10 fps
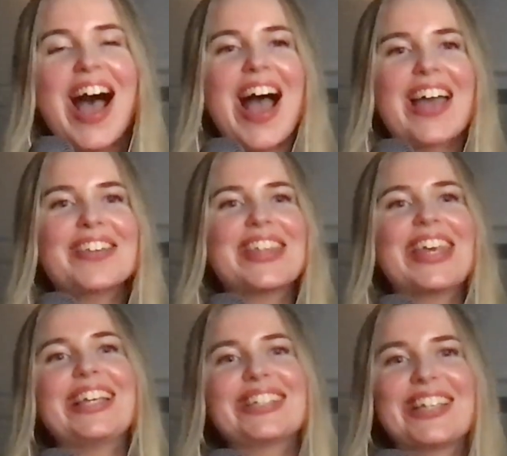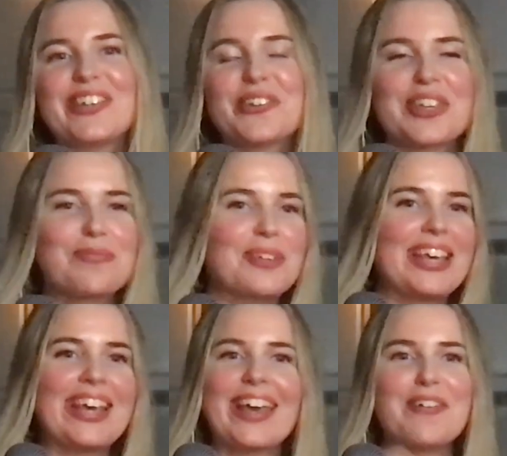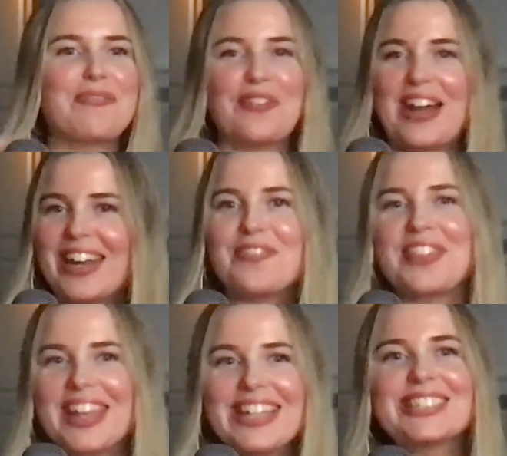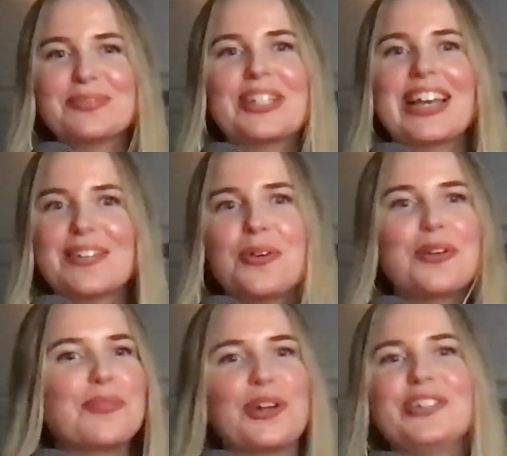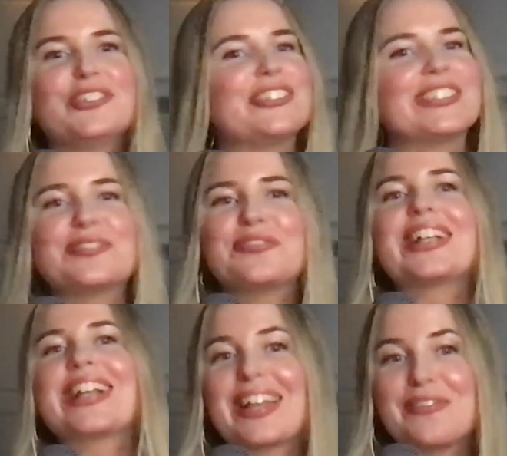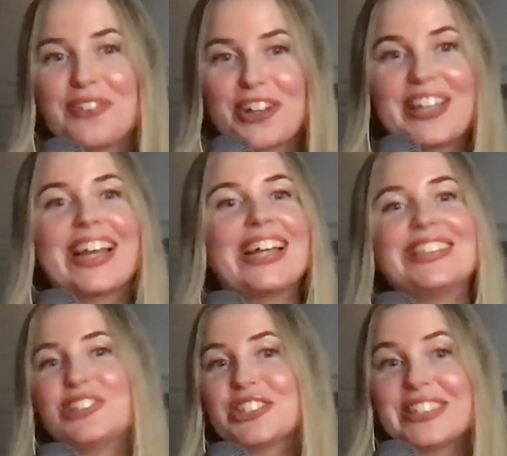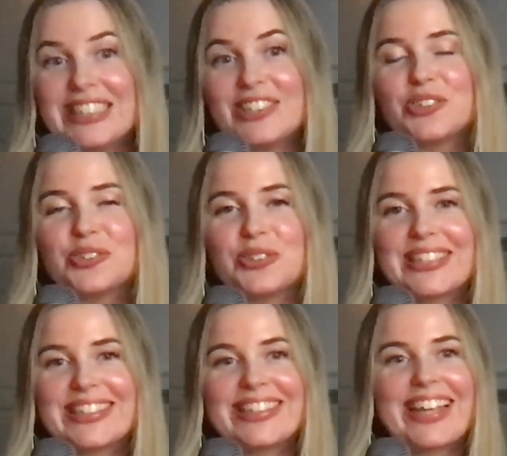I think you can be afraid of things, but at one point you're just feeling like, fuck it, I just need to do it.